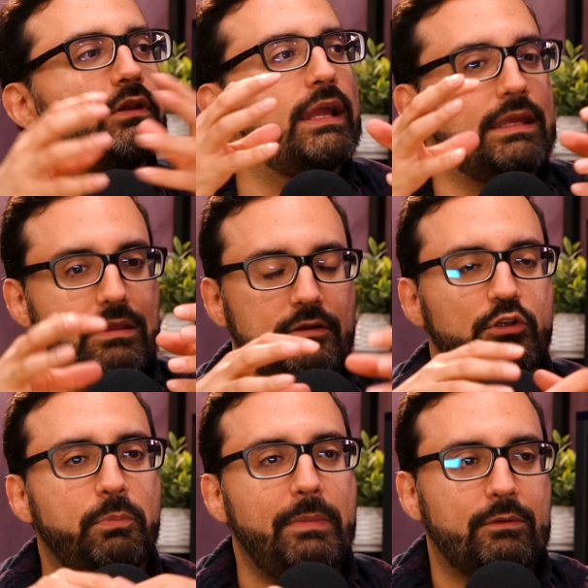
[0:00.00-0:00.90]
like
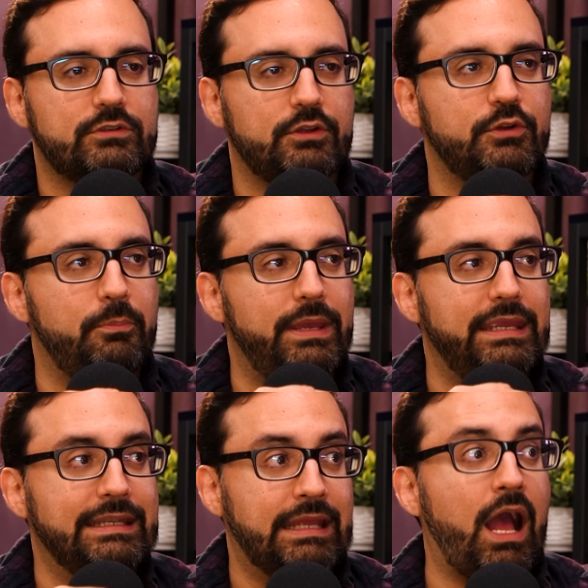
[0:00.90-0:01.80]
Superman was also big
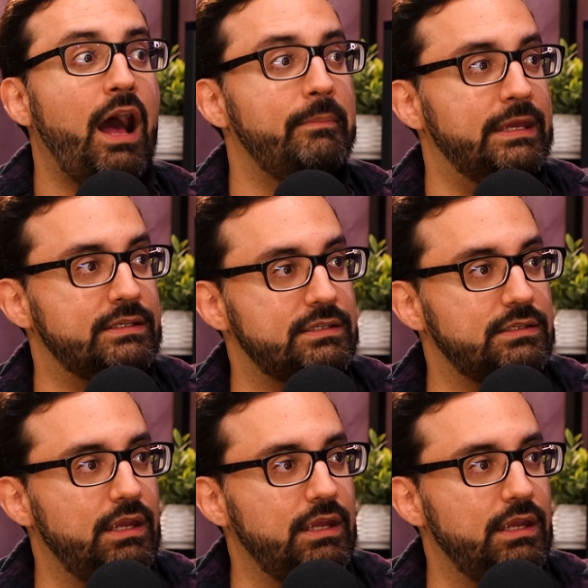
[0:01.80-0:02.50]
in comics.